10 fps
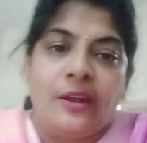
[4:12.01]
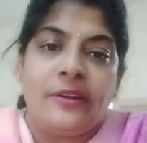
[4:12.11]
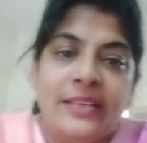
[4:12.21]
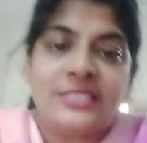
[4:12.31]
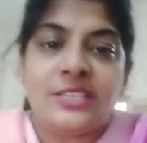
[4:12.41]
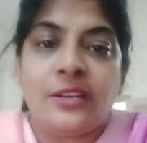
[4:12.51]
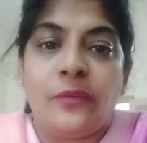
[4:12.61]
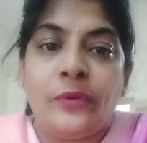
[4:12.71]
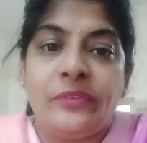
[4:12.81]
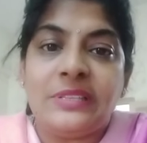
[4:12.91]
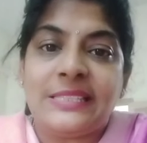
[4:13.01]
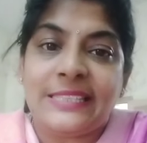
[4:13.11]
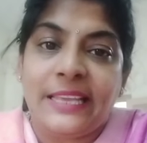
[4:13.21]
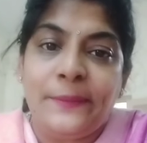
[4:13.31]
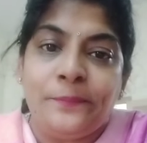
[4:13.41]
Next we will
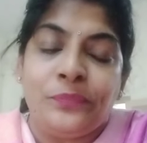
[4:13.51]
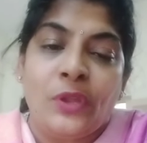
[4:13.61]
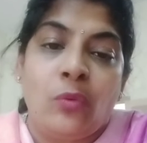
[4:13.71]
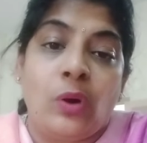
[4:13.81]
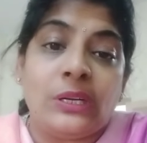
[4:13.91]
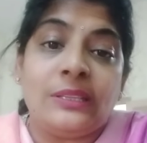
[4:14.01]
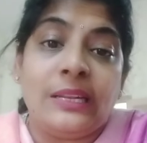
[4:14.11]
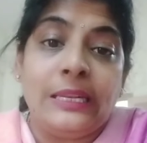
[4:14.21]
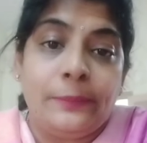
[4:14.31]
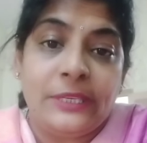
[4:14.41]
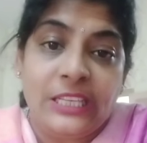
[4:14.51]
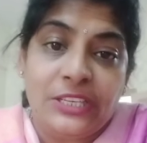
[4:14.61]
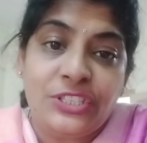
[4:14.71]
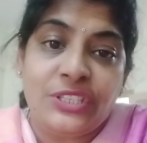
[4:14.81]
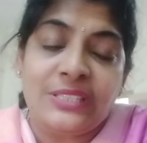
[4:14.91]
see what are the
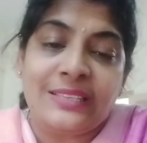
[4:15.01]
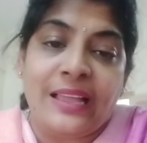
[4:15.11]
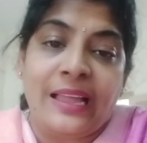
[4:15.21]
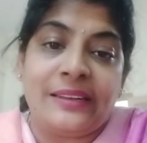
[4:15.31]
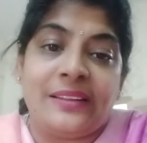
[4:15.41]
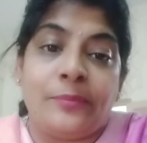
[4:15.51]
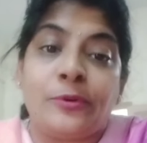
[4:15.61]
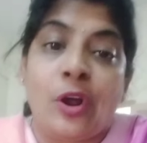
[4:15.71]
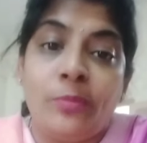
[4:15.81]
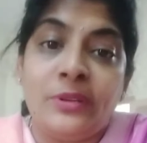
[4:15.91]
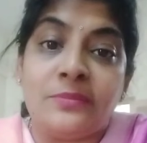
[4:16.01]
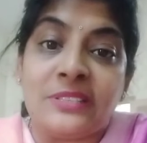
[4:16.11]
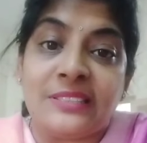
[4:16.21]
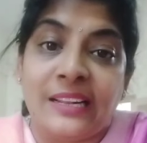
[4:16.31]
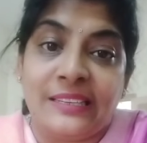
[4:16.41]
limitations and problems
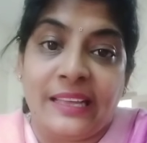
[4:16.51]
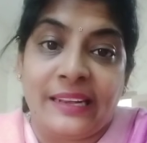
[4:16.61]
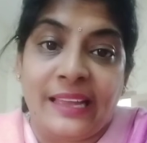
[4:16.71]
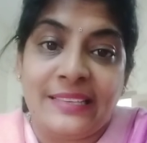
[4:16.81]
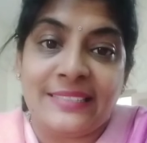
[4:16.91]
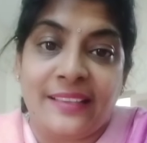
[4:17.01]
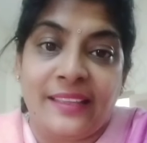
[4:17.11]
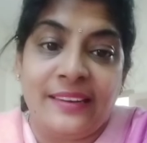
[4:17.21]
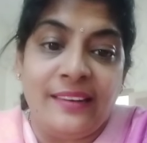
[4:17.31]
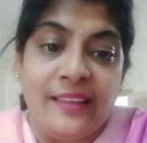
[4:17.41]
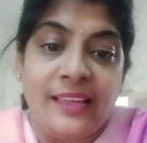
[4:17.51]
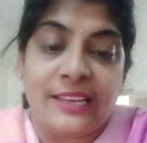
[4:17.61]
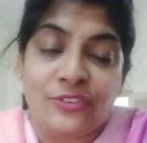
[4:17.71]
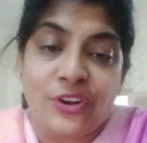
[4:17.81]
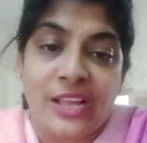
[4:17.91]
that arise in
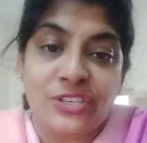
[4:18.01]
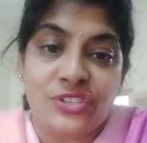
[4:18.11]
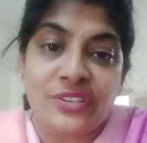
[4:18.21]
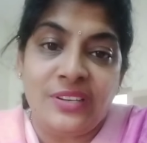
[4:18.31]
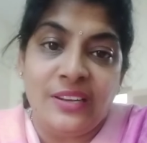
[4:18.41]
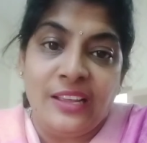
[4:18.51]
international